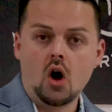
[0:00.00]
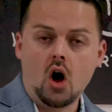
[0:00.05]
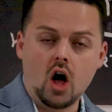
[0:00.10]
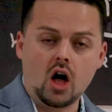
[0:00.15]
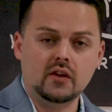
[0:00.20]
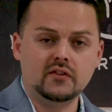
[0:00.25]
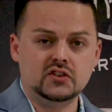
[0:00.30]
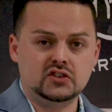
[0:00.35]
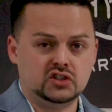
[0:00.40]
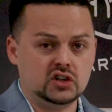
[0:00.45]
all
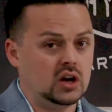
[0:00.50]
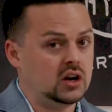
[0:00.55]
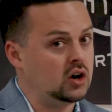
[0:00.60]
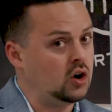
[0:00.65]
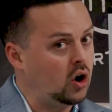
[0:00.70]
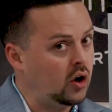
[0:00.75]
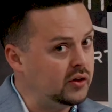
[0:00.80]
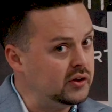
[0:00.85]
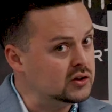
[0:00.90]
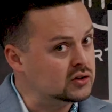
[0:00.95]
of a sudden,
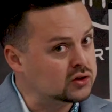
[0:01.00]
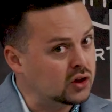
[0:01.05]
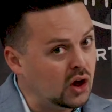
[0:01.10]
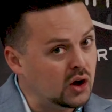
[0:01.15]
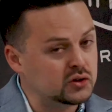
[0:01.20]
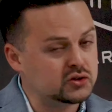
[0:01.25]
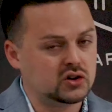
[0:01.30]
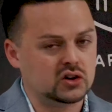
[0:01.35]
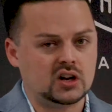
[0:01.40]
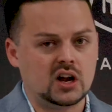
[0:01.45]
all these
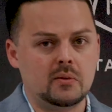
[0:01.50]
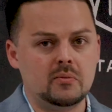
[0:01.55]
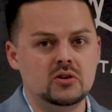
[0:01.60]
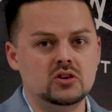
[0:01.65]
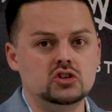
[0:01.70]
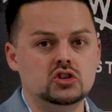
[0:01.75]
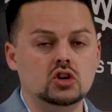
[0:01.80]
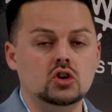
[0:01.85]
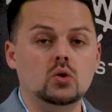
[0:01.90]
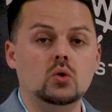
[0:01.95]
loans are coming
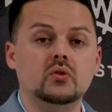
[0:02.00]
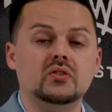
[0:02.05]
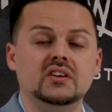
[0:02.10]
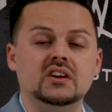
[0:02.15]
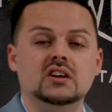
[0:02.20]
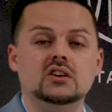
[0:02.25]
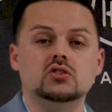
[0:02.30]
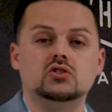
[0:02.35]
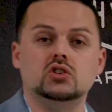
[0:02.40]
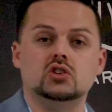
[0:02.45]
due. The
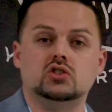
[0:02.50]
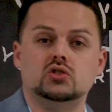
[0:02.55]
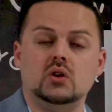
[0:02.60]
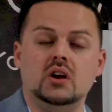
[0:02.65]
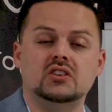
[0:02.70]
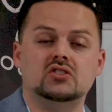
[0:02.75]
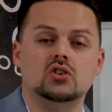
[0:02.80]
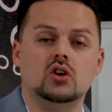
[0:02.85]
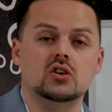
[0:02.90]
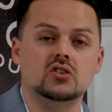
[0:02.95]
interest
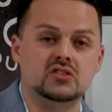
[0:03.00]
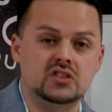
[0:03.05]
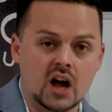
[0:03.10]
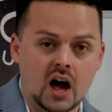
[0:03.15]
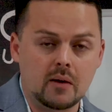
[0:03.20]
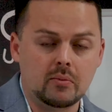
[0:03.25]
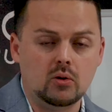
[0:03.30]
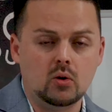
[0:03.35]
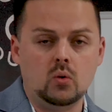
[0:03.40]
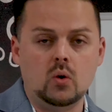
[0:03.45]
rates are
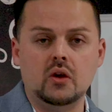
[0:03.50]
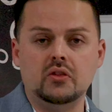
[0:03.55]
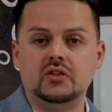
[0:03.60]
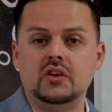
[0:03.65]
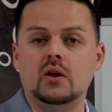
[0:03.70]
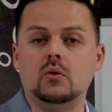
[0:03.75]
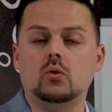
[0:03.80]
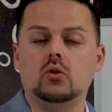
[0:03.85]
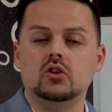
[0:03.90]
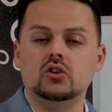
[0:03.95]
double what
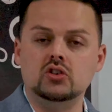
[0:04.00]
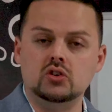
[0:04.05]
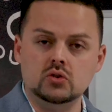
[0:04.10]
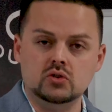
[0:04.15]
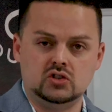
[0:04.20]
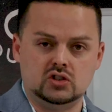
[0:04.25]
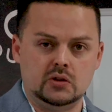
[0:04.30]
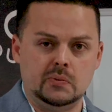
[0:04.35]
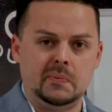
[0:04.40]
they were used to